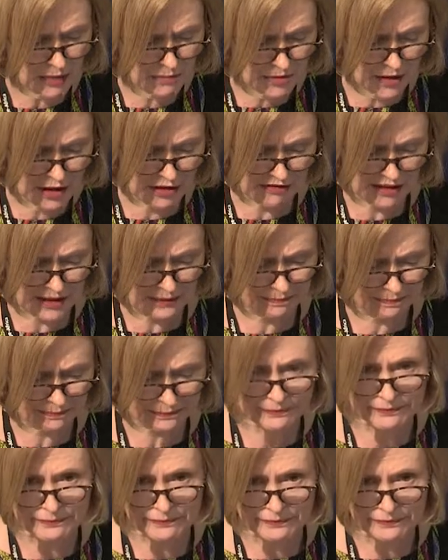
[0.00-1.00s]
programme.
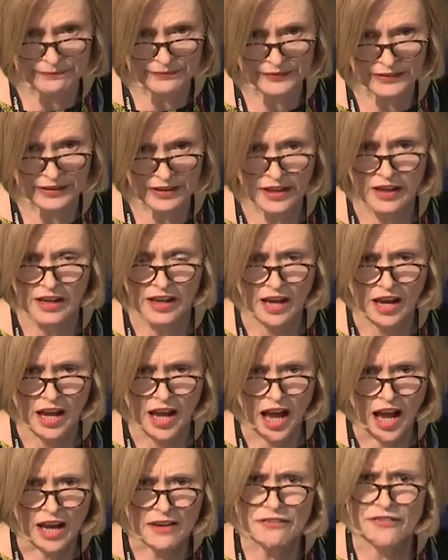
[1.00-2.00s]

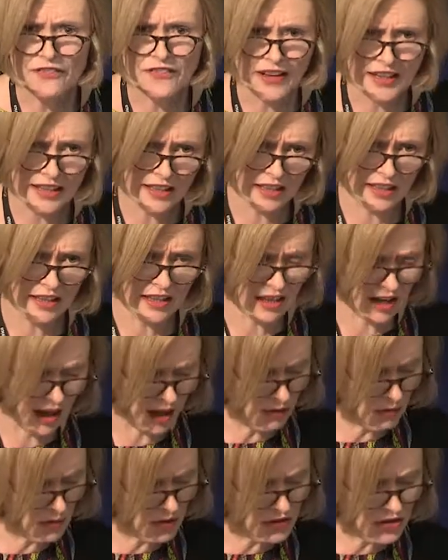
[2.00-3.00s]
And finally, I
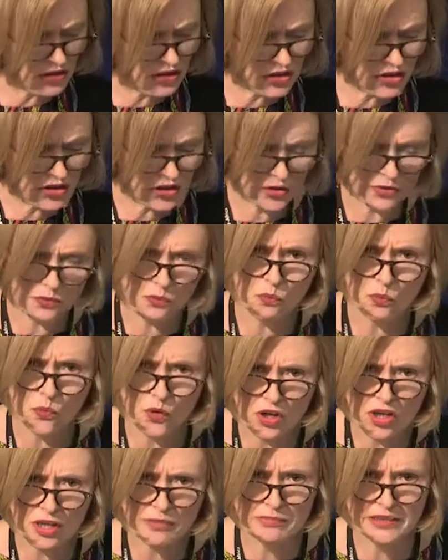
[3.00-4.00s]
want to
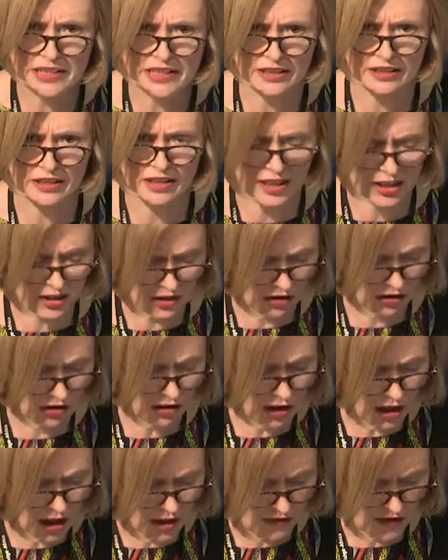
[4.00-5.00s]
warmly thank
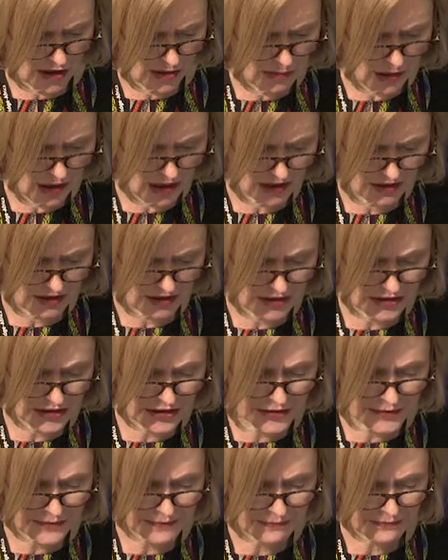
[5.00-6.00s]
all of our
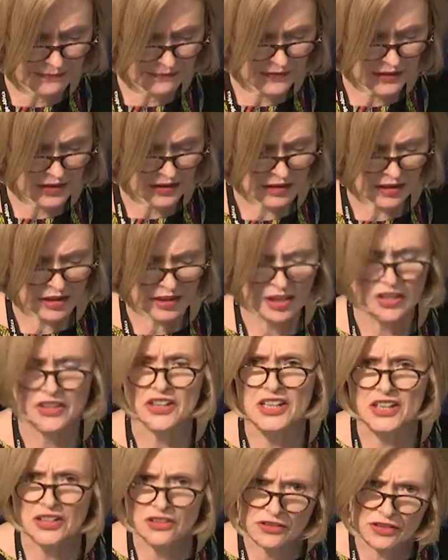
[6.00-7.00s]
partners, the
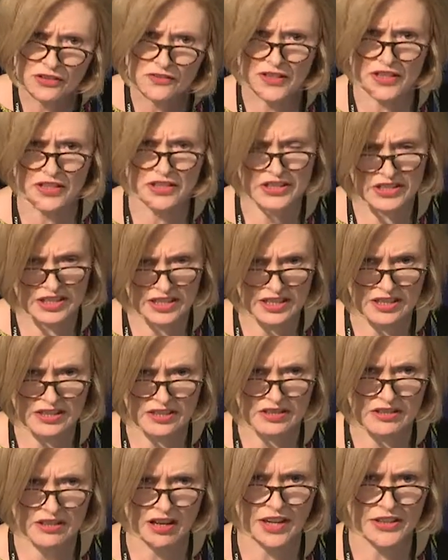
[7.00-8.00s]

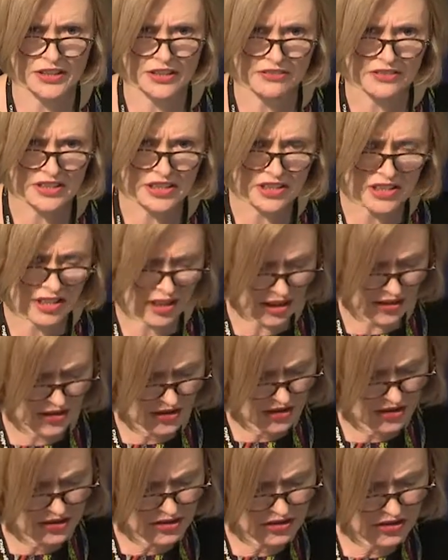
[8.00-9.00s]
universities and the research
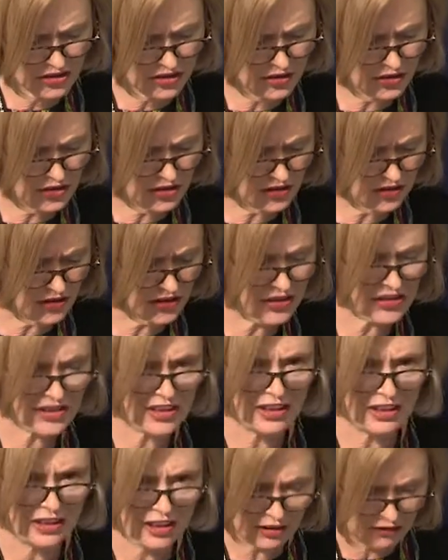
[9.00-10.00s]
institutions
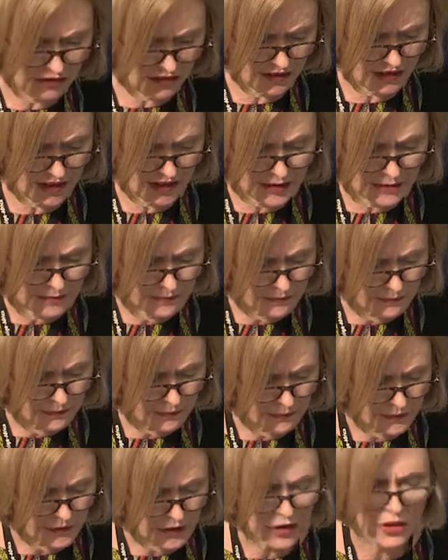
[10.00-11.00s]
in Africa
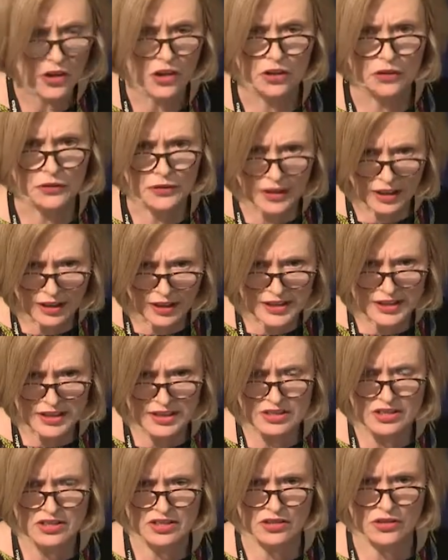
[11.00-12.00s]
who guide
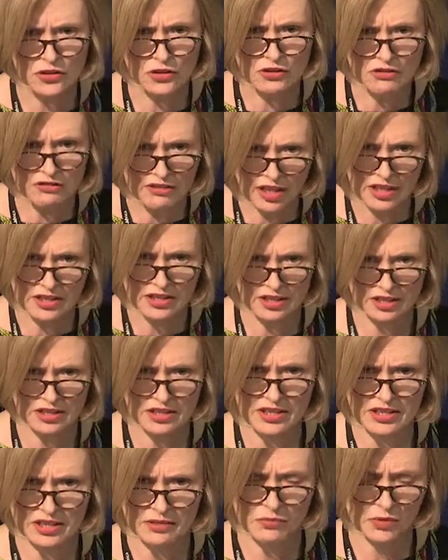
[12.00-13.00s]
us and who ground
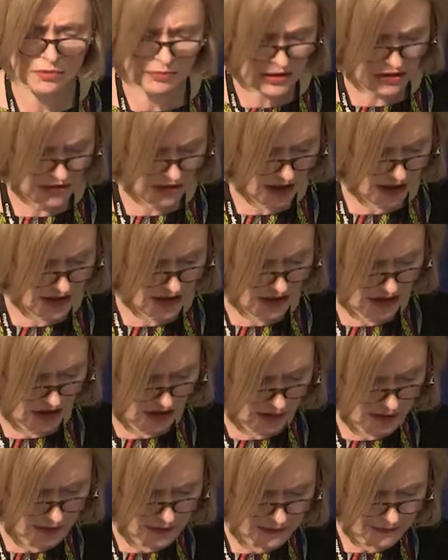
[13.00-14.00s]
us in what we try to
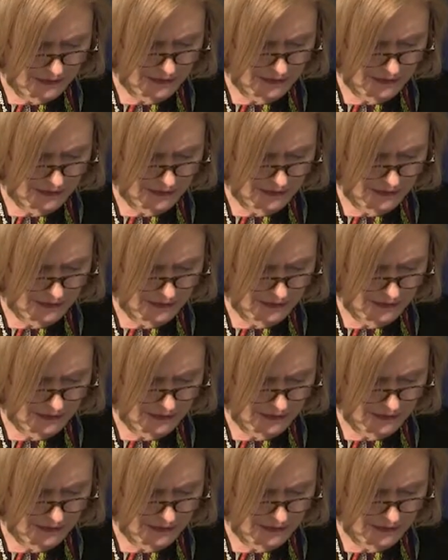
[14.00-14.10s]
do,